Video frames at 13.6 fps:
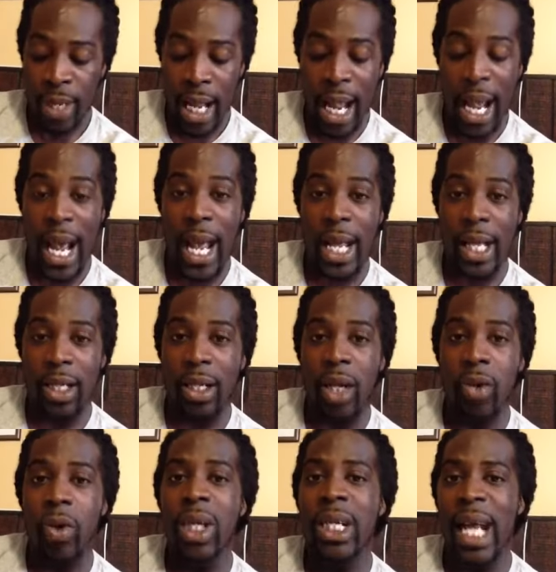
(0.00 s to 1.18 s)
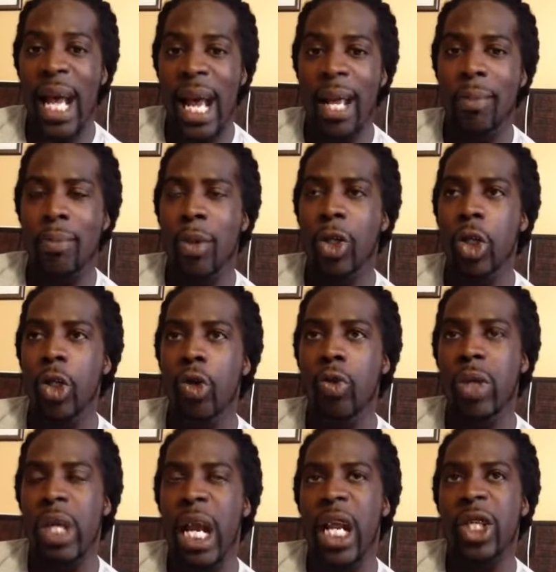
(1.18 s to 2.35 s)
And not only that, but you
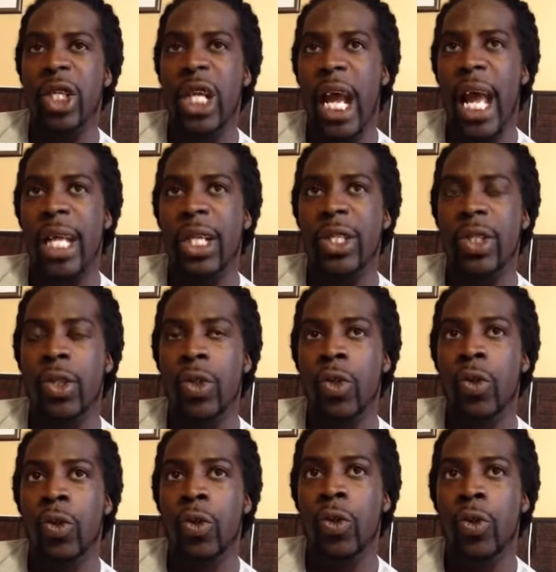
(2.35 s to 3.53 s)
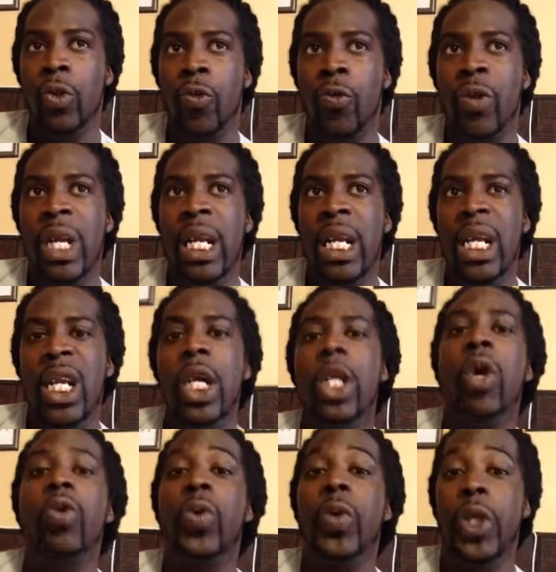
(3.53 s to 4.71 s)
get a chance to really learn how
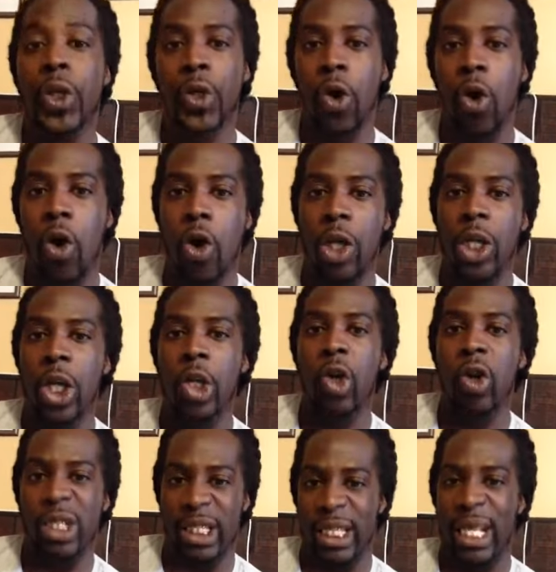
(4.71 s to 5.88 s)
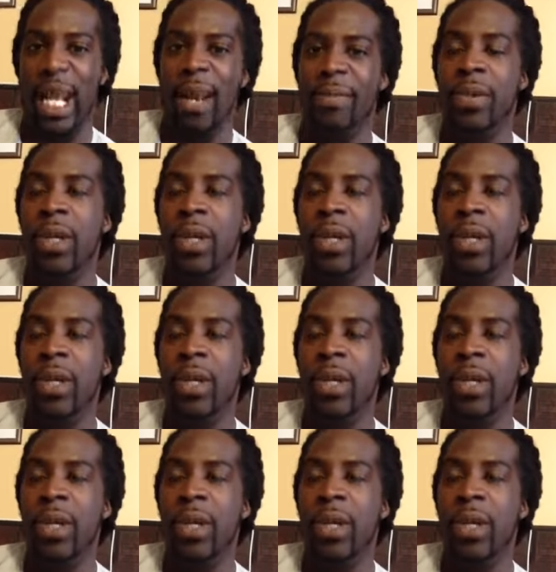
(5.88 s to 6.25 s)
to enjoy yourself.